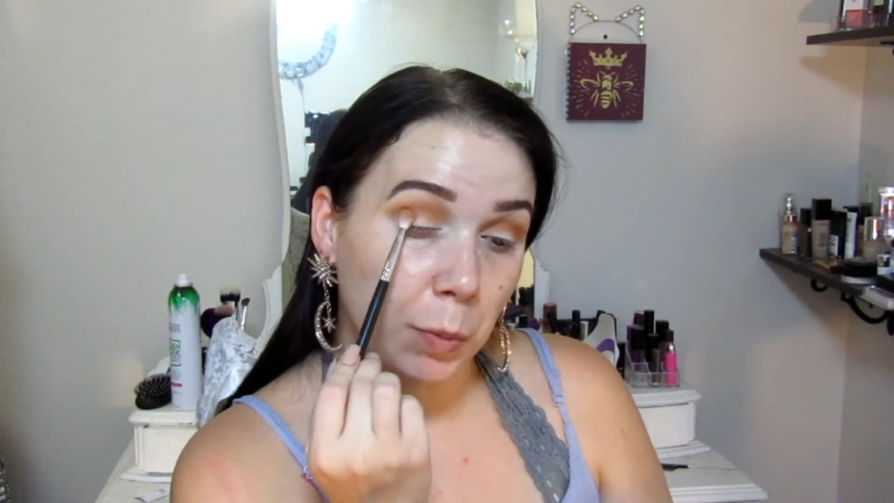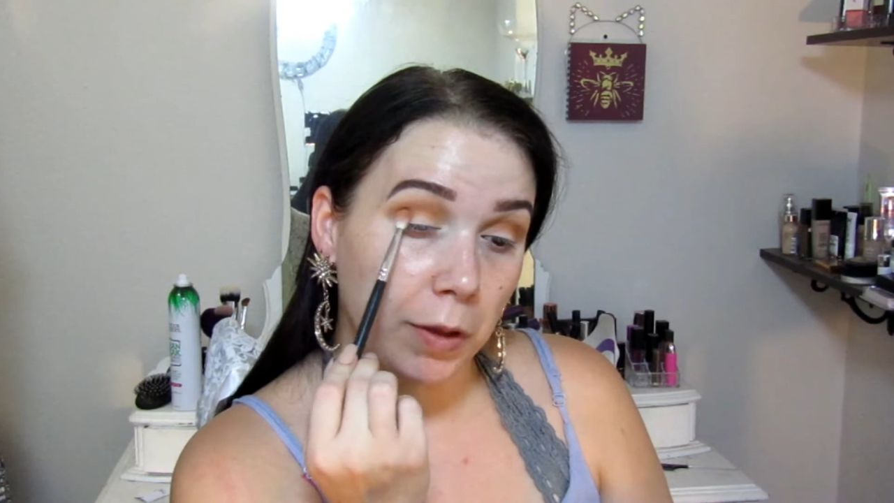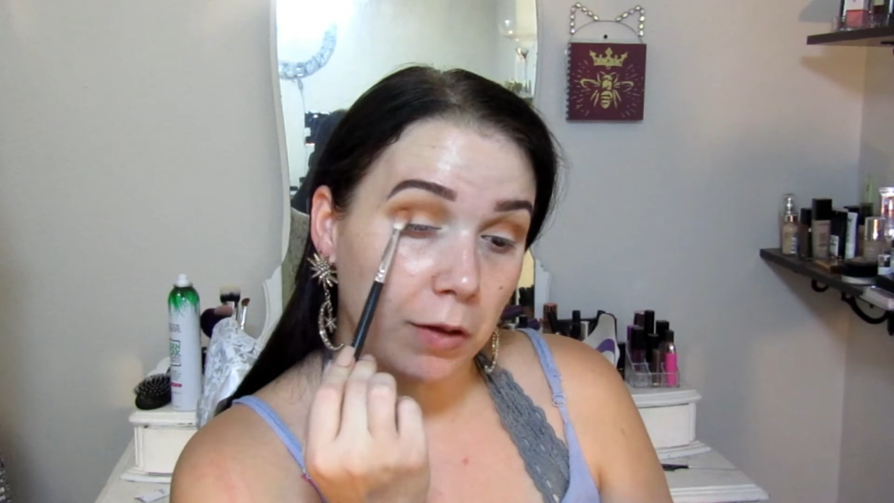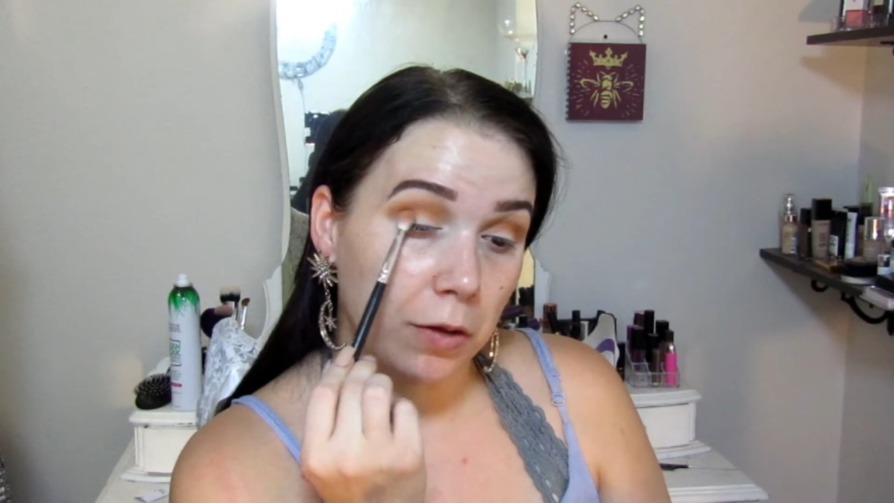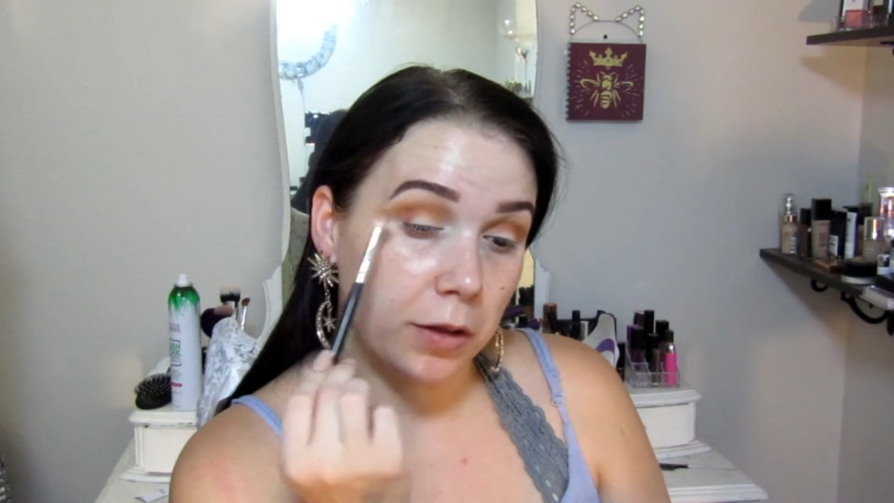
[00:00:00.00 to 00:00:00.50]

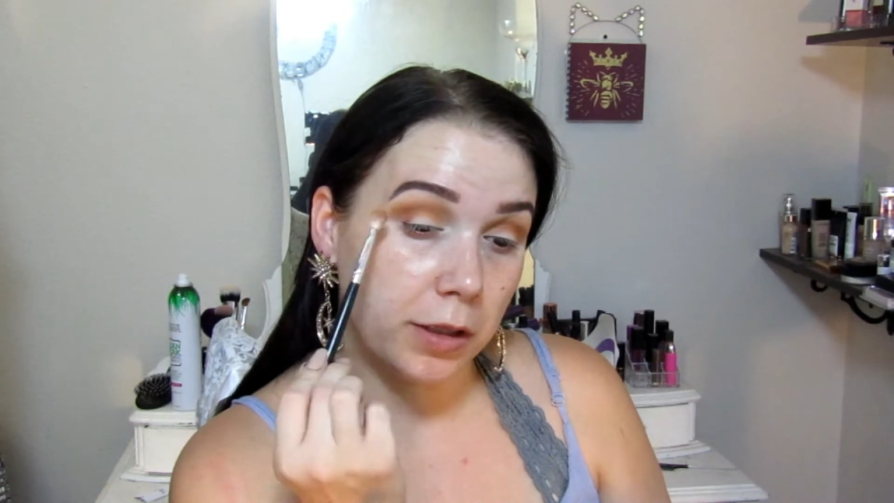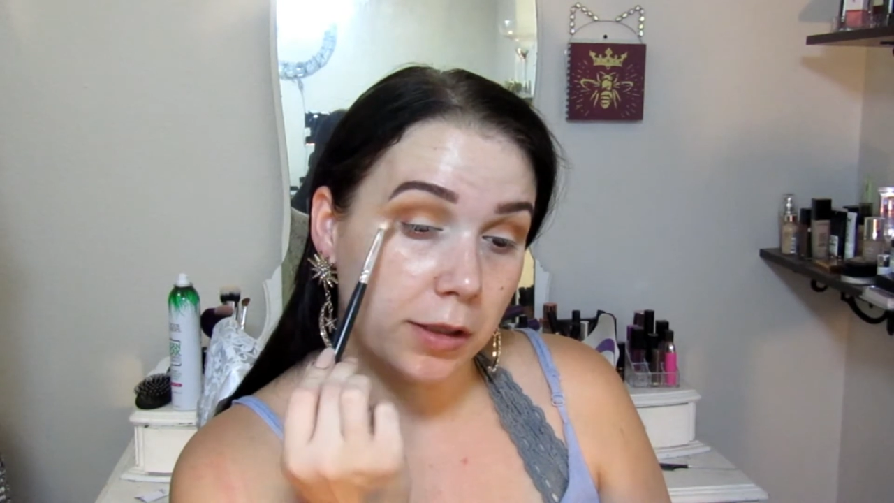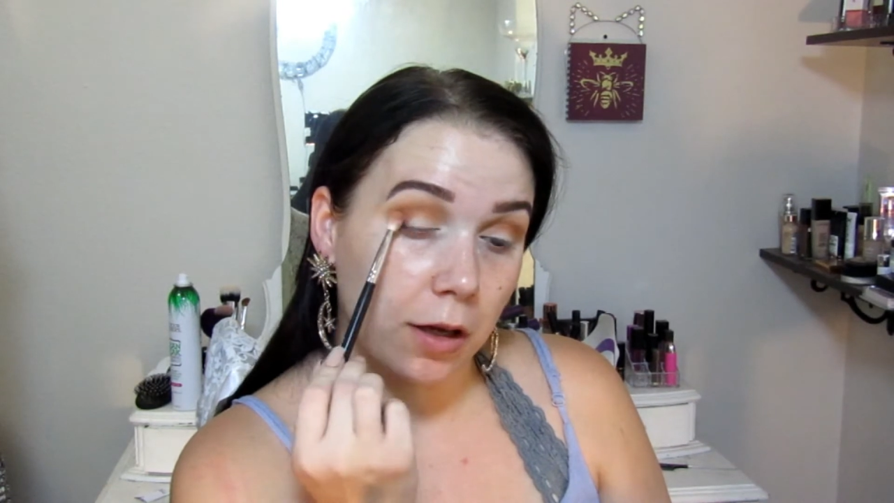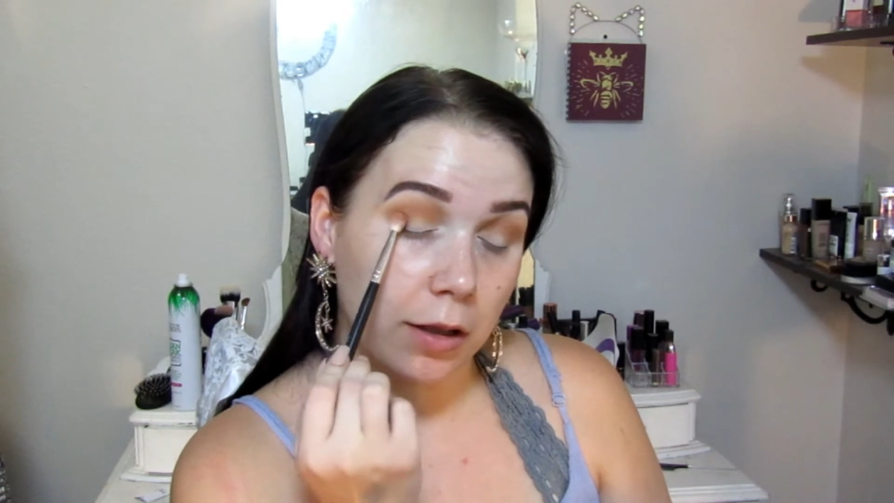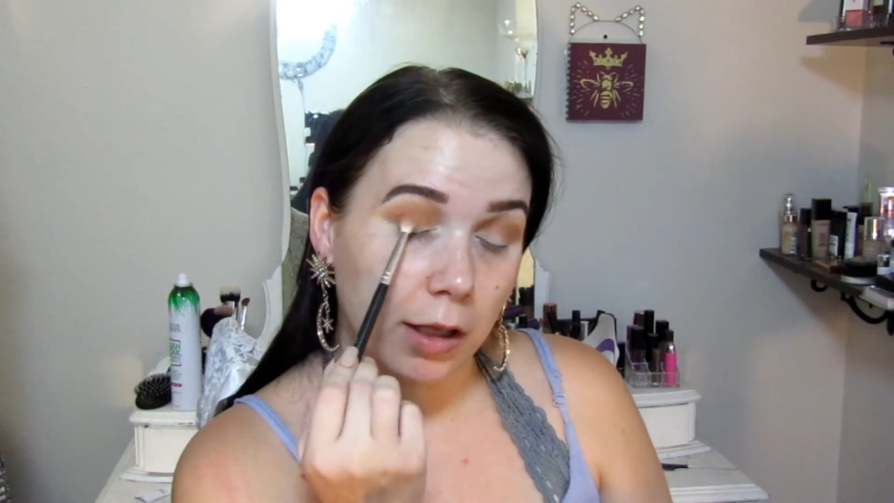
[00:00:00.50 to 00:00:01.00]
wiggle this
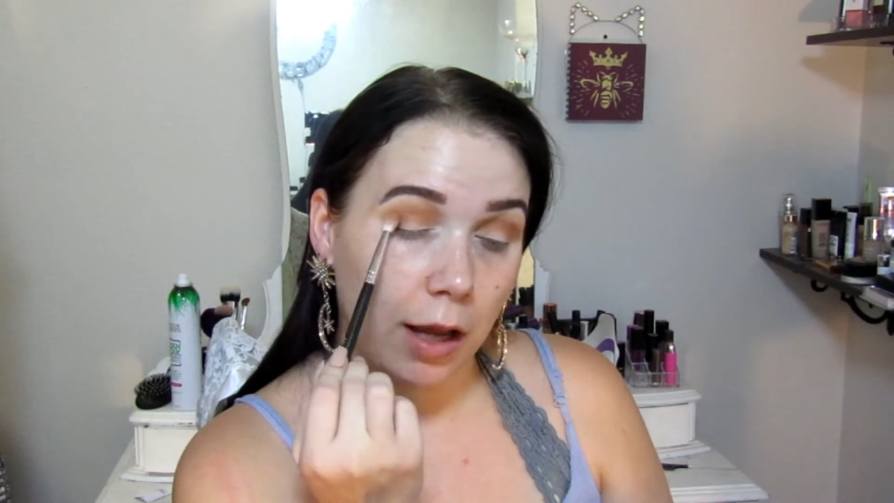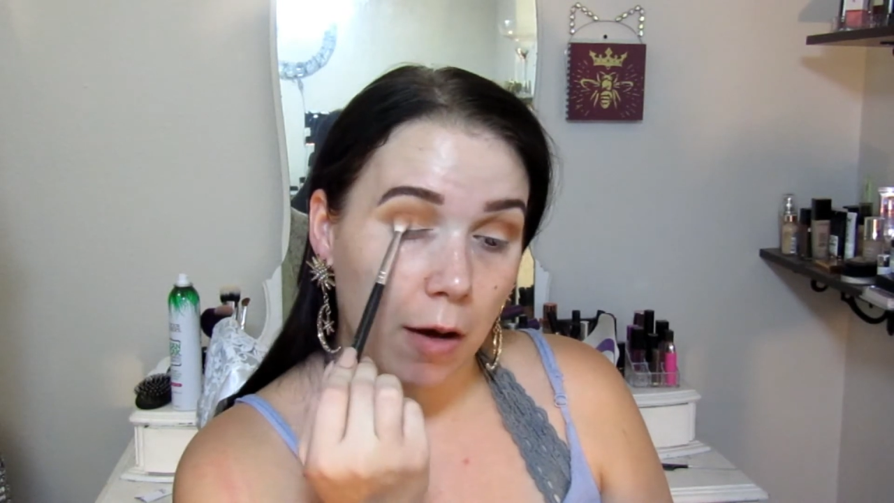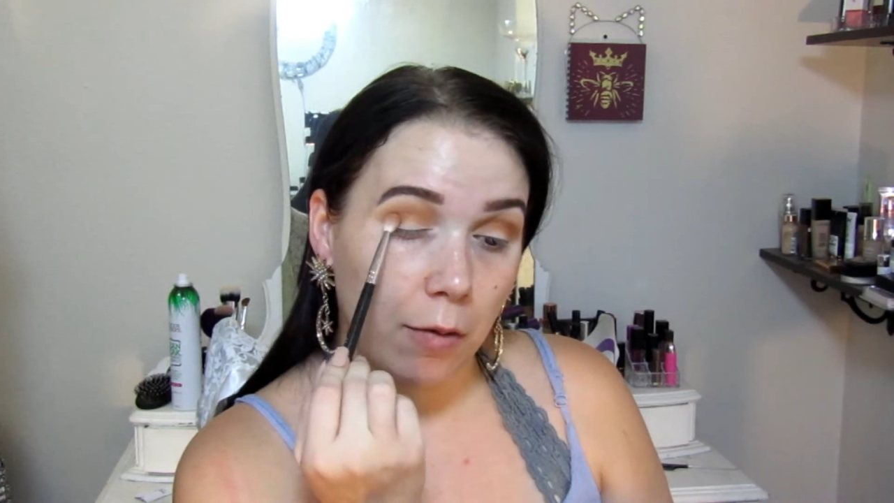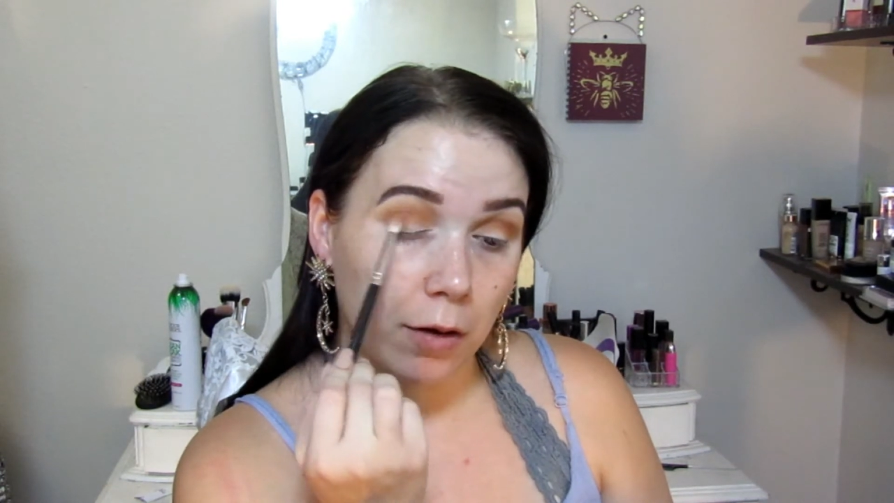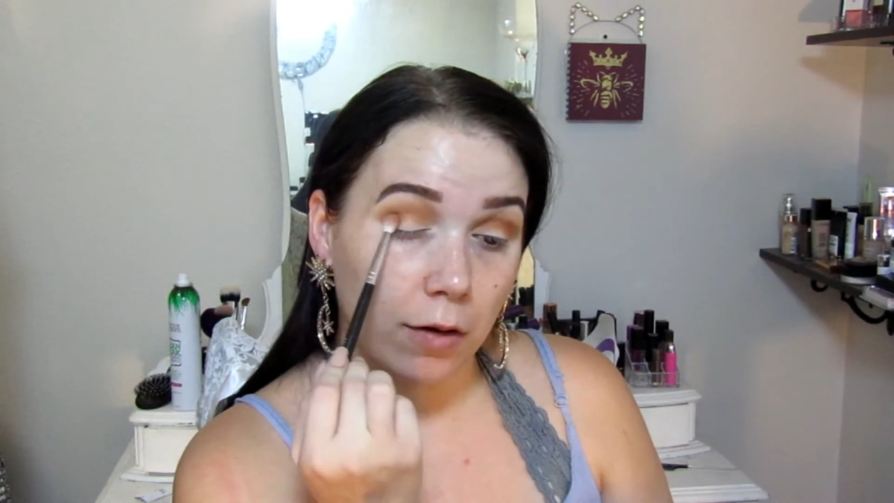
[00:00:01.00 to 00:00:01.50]
on the
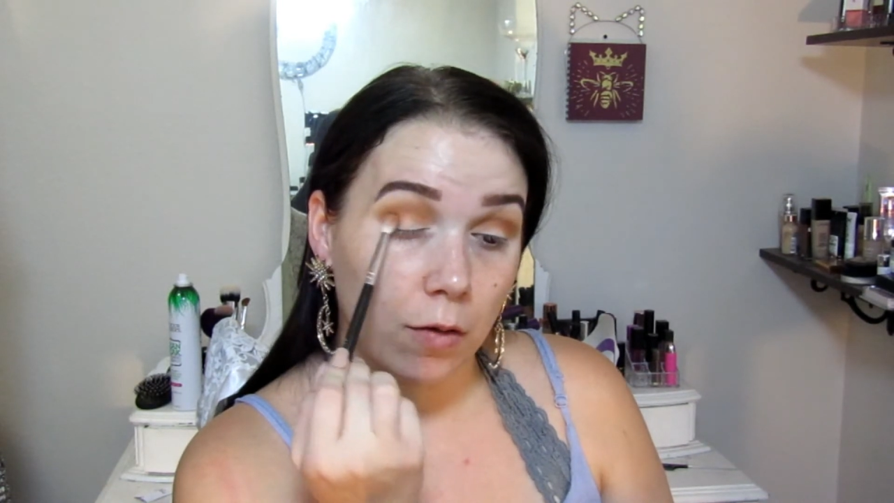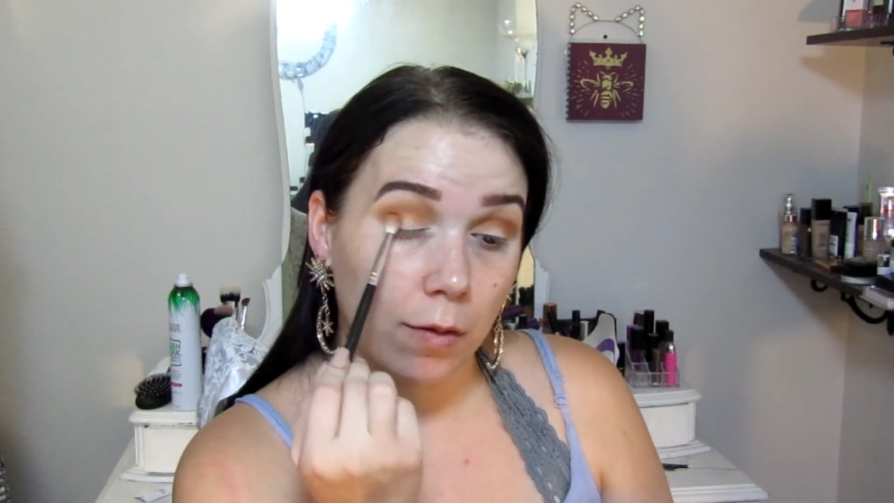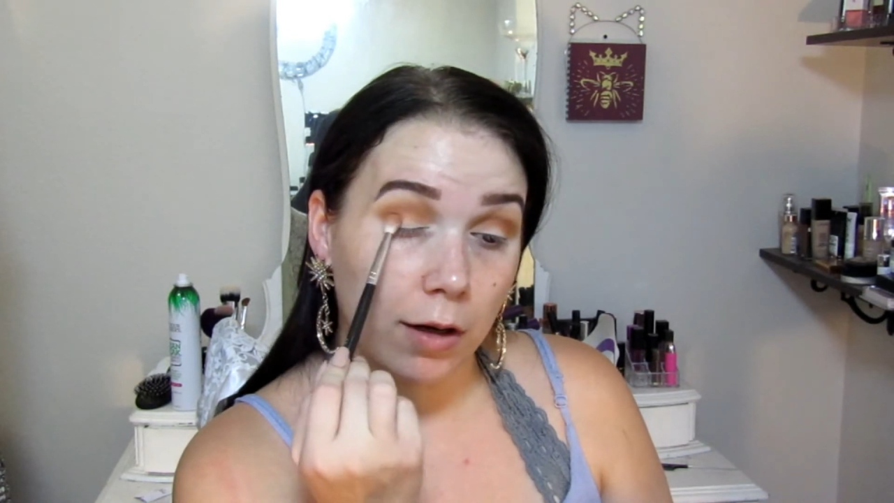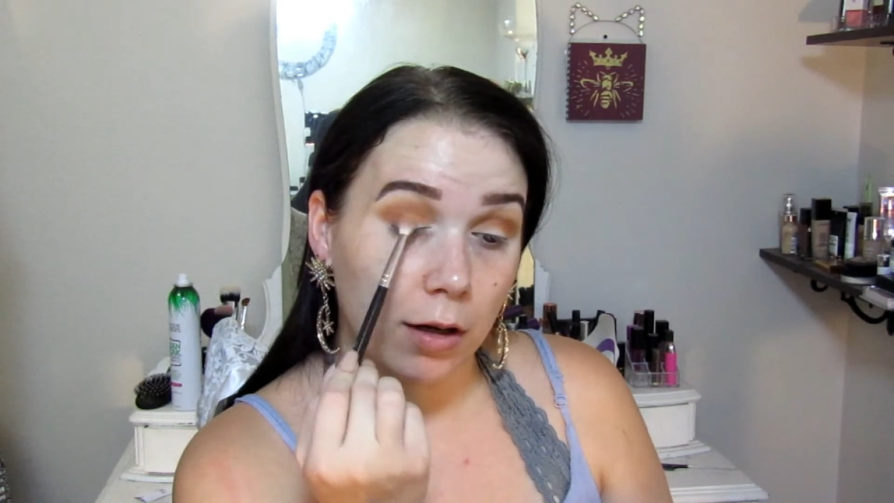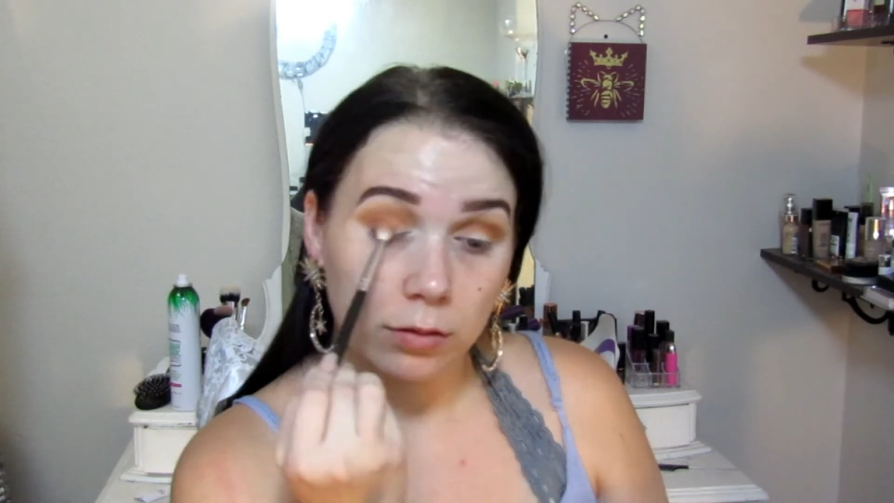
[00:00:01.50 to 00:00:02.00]
outer
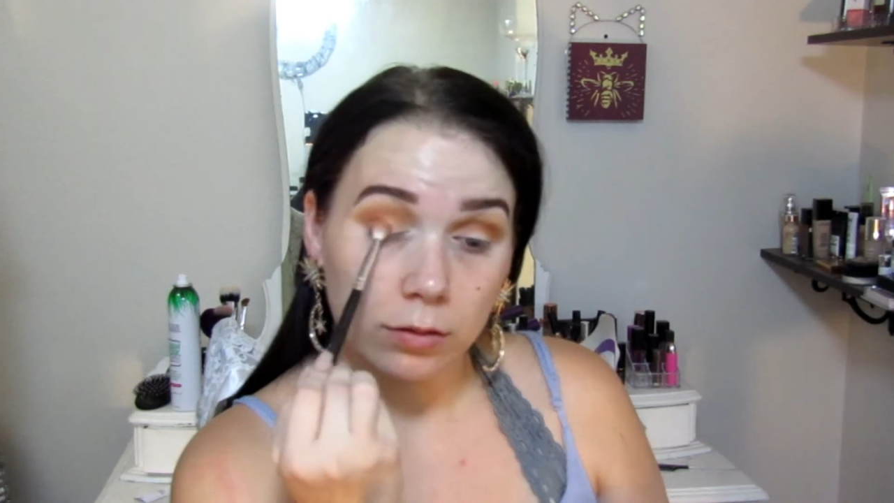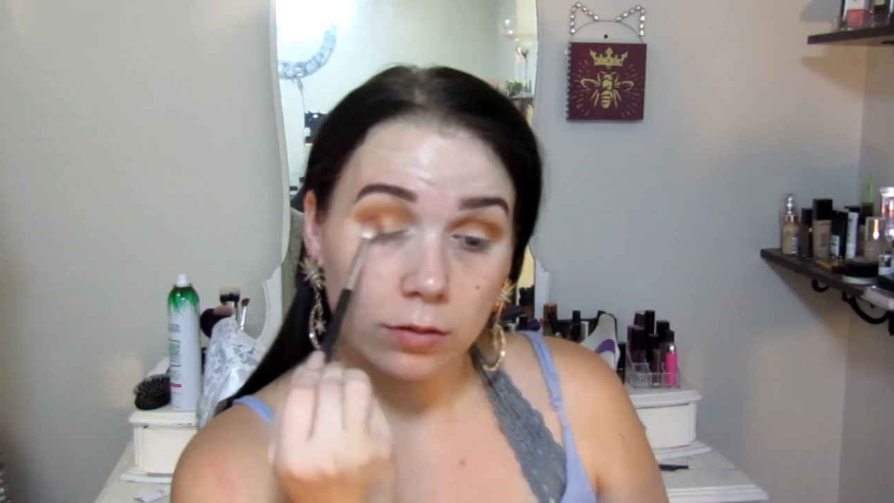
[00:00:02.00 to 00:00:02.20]
corner.